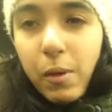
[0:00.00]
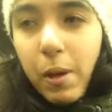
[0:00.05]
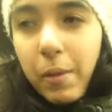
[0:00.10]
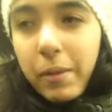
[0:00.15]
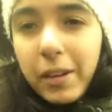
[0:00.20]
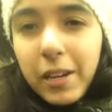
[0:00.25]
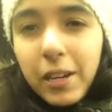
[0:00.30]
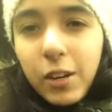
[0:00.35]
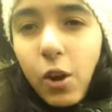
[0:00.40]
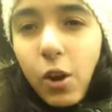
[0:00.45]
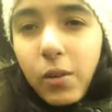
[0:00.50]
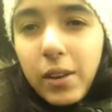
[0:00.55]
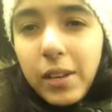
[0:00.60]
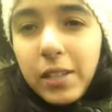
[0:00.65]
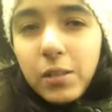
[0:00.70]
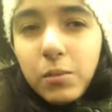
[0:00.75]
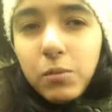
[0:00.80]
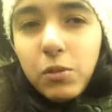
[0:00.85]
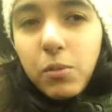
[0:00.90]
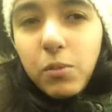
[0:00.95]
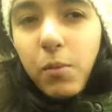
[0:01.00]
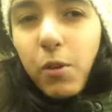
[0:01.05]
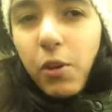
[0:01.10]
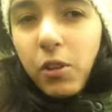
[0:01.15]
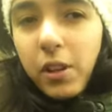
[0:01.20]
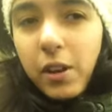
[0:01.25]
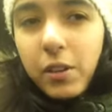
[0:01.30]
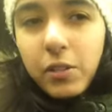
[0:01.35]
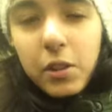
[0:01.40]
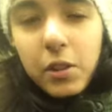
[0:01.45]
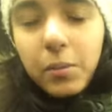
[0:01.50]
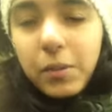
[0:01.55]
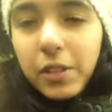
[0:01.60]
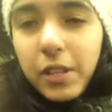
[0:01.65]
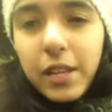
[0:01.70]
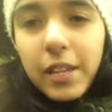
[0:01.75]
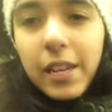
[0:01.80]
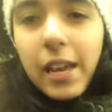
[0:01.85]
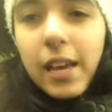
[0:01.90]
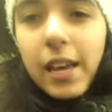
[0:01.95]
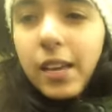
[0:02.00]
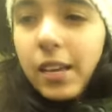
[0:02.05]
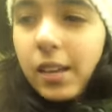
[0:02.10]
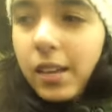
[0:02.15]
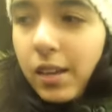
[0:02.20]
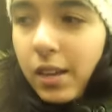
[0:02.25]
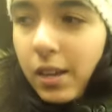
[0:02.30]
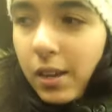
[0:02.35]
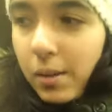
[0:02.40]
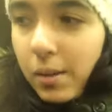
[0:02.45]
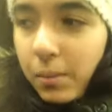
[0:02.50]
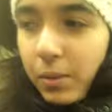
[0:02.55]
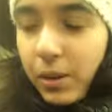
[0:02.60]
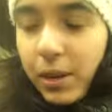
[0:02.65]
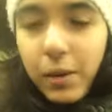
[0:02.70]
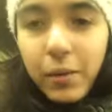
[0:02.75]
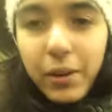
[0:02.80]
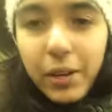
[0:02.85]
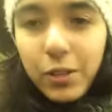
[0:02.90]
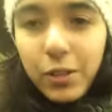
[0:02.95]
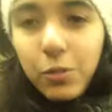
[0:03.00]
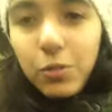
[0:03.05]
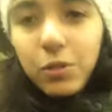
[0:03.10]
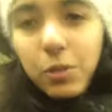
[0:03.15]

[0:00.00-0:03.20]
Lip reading: We're probably gonna go eat some Chipotle or something like that, but yeah, we're gonna do